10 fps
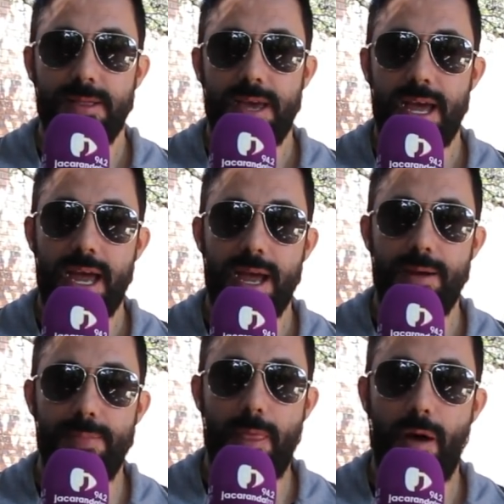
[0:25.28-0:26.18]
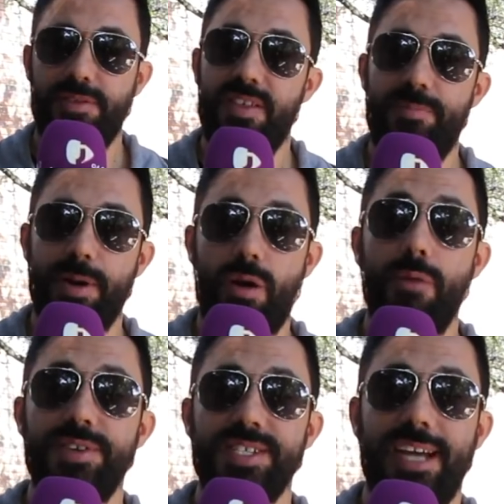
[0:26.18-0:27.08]
after they've been
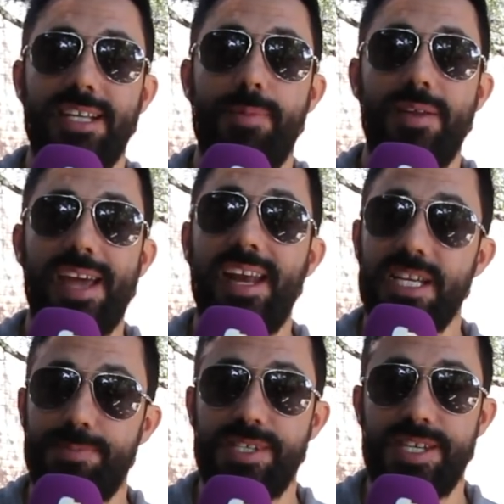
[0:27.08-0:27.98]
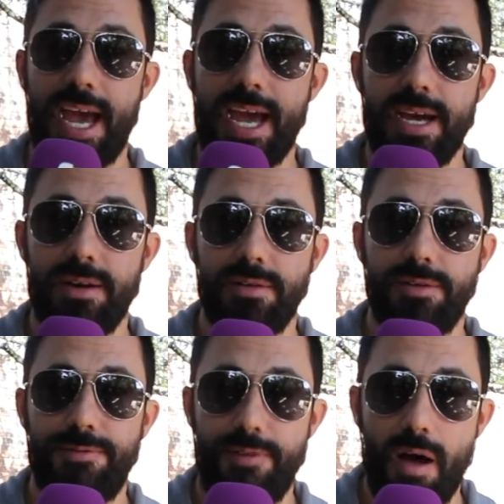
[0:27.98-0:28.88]
confiscated by the NSPCA on a
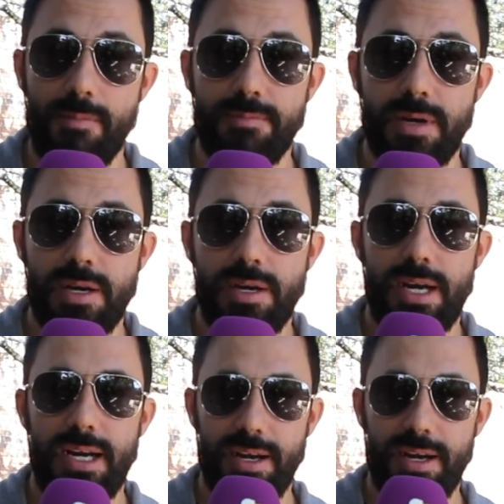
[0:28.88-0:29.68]
farm in